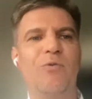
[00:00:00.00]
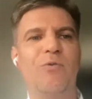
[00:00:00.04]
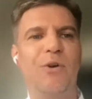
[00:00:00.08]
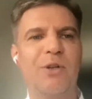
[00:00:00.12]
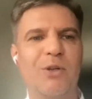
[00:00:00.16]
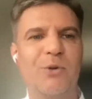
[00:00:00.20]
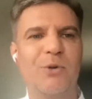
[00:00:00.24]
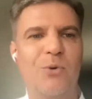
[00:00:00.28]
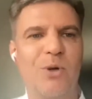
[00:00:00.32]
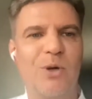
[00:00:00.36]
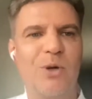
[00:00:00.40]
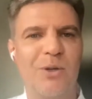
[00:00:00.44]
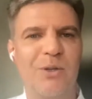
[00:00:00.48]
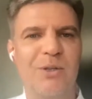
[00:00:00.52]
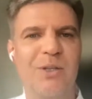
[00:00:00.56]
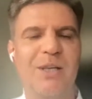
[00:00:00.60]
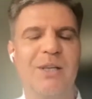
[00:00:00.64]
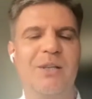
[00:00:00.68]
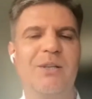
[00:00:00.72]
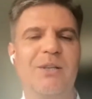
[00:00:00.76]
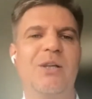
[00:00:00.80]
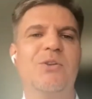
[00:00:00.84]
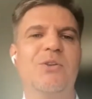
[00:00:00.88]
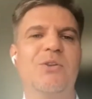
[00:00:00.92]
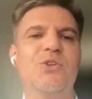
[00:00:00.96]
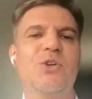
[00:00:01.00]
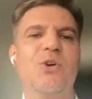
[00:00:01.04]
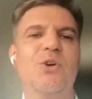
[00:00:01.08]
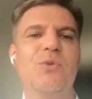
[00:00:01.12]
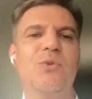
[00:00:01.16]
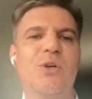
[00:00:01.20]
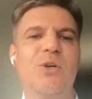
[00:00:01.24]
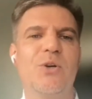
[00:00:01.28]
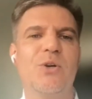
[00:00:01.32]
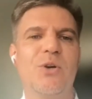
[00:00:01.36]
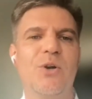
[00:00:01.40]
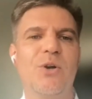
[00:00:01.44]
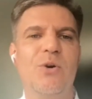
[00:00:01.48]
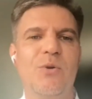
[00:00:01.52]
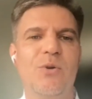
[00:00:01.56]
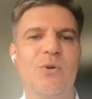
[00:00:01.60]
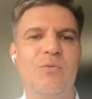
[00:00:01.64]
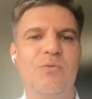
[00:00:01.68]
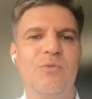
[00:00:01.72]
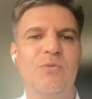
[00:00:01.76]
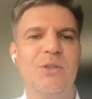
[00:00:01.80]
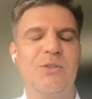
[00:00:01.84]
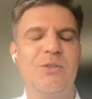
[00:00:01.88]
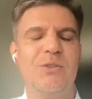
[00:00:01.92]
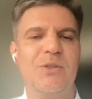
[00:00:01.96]
all over the world and showed the
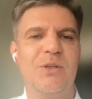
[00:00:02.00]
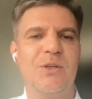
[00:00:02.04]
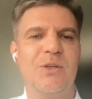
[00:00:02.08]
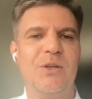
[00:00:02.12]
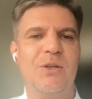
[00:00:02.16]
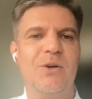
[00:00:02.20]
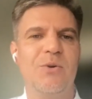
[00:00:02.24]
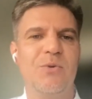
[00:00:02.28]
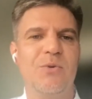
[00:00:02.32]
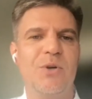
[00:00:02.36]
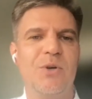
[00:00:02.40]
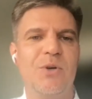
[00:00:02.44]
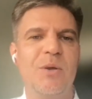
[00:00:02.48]
role of these,